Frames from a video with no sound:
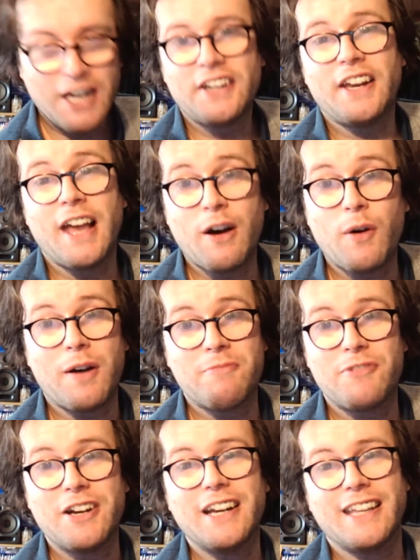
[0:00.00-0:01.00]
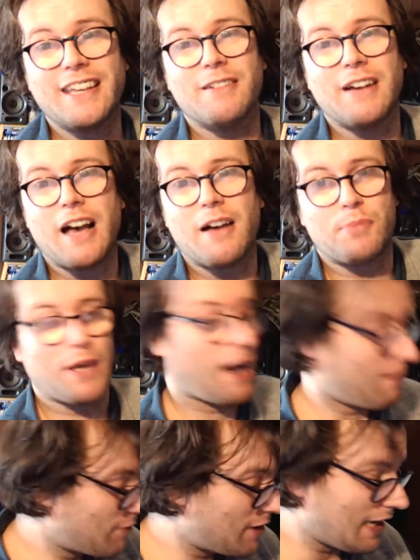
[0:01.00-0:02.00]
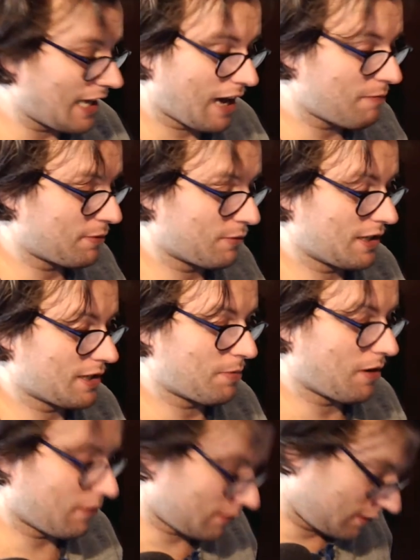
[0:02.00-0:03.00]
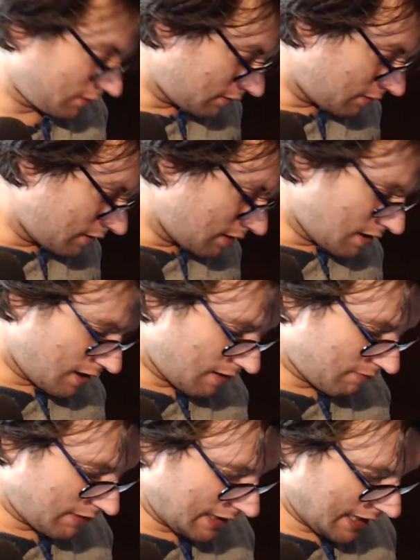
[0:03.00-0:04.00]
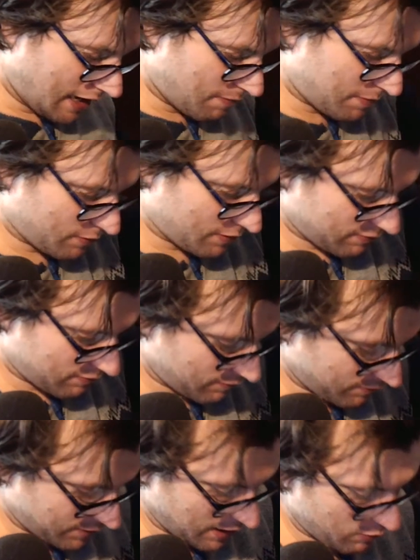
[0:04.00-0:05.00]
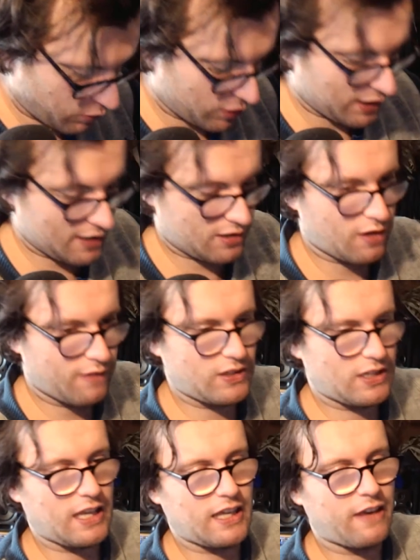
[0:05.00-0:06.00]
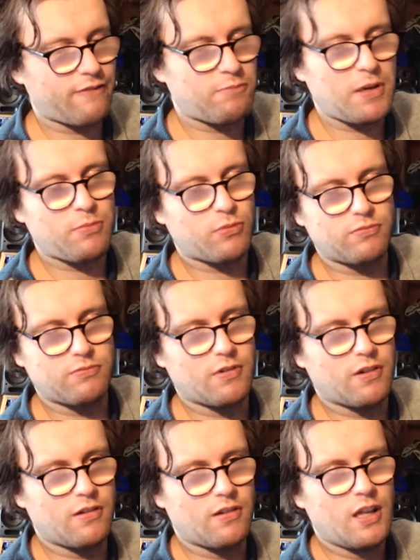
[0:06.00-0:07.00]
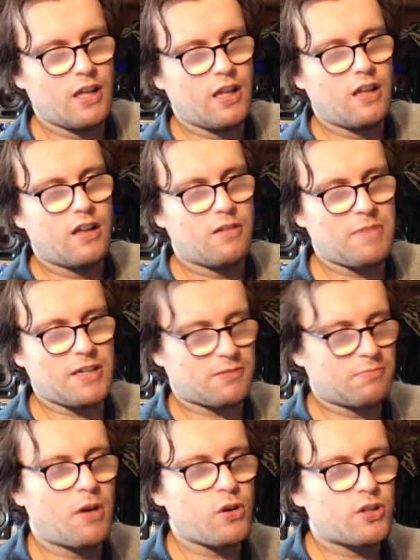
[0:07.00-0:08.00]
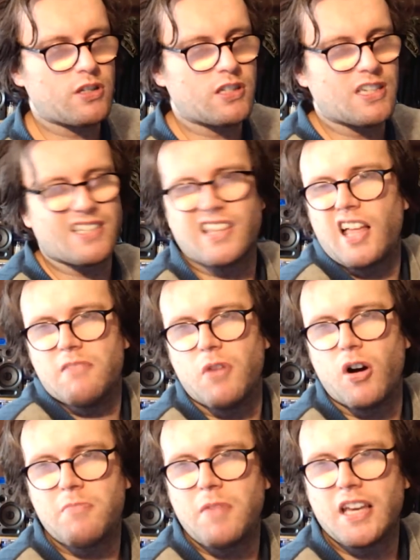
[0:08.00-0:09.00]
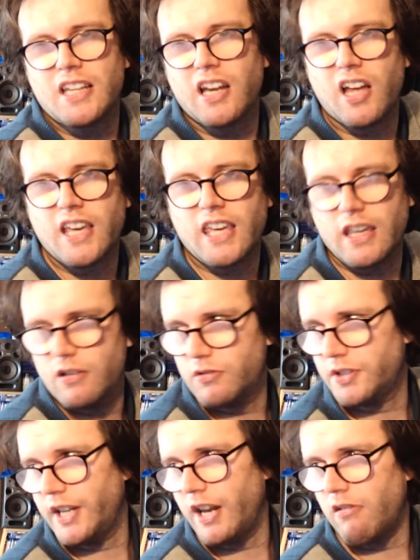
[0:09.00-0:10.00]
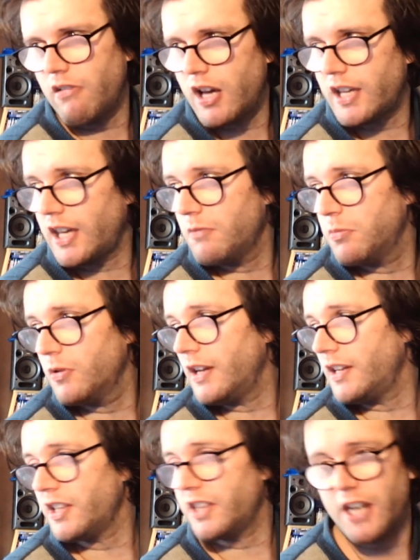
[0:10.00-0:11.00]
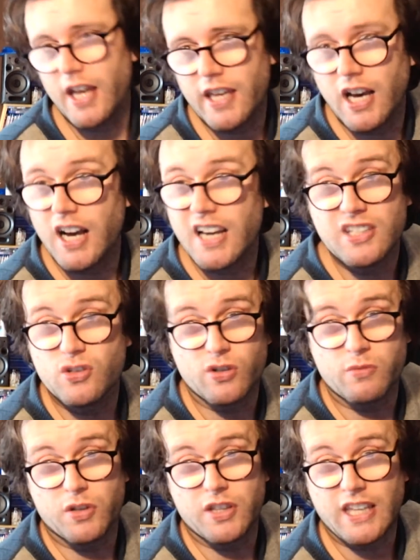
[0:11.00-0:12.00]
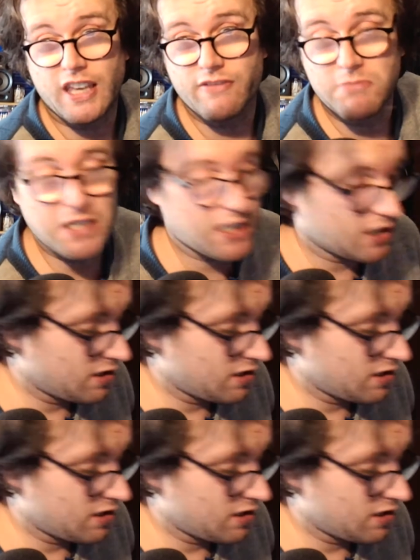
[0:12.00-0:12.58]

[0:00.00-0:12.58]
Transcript: now I'm really happy. I'm really happy with this box. I'm really happy with what the service they give. People are mixed emotions. It's like, Mom, might you like it or you don't like it, but end of the day, I enjoy what they give me.